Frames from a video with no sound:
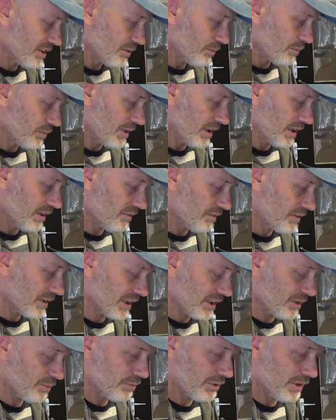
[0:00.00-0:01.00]
we've
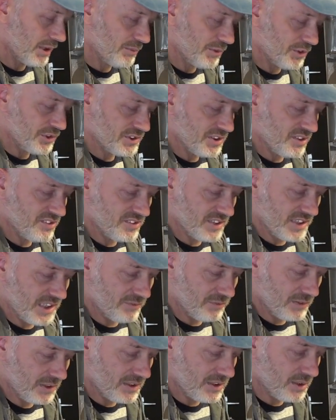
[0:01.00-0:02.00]
kind of pretty much tested
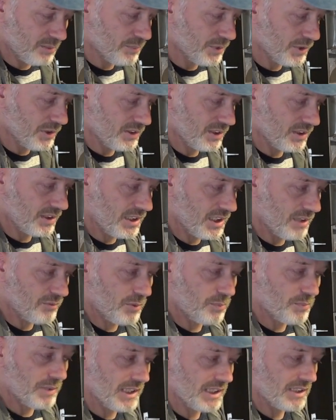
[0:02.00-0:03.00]
every component and
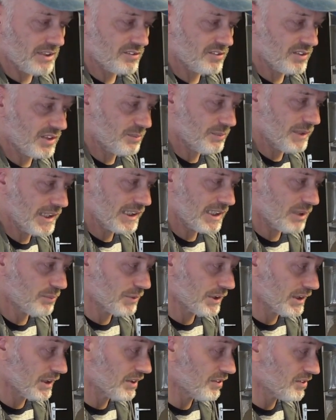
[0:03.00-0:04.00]
every part that's on the
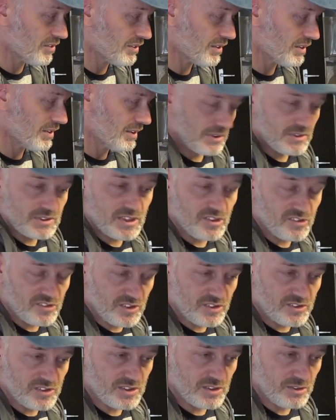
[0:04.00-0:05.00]
marketplace,
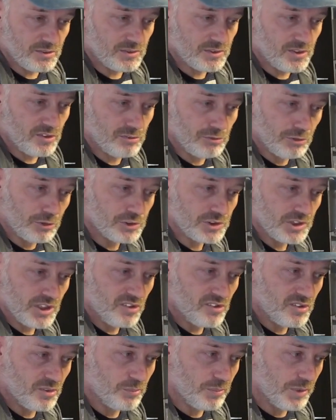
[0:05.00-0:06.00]
tested to destruction
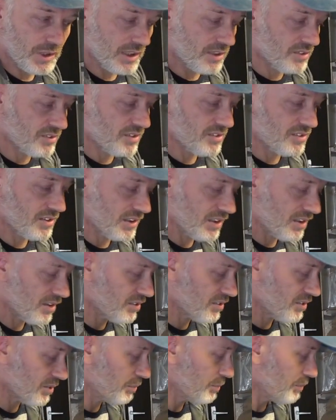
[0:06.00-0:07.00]
in some places and in
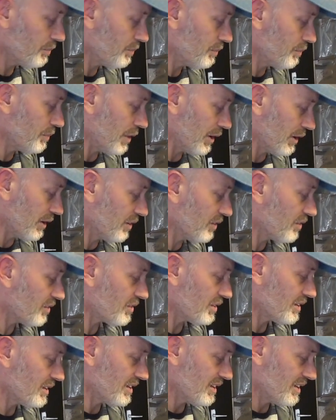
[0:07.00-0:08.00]
some
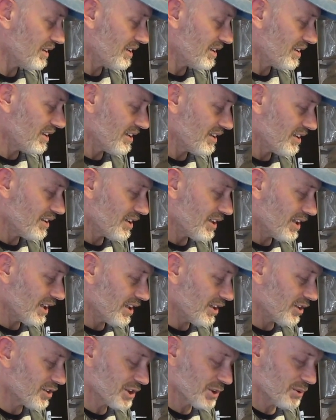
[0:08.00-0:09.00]
points,
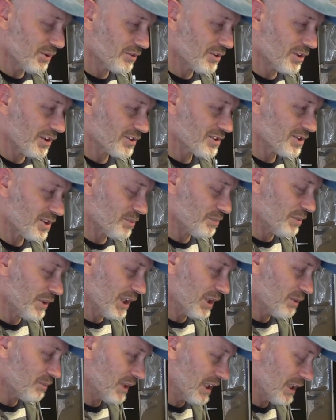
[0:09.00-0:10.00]
until we've got to the
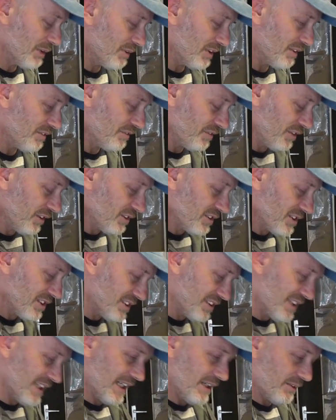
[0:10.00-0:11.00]
point where we've
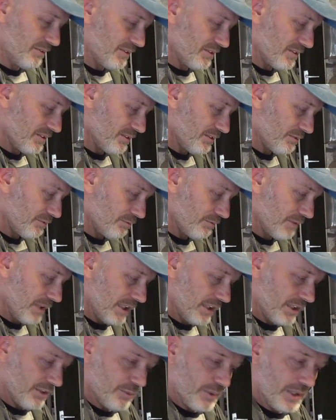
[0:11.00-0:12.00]
filtered down
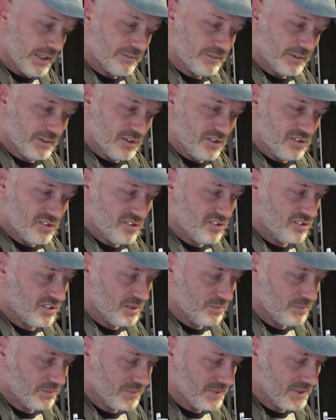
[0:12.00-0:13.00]
right the way through the
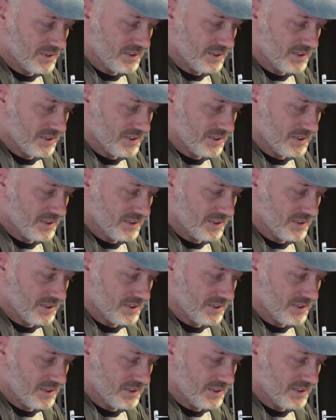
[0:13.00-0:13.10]
system,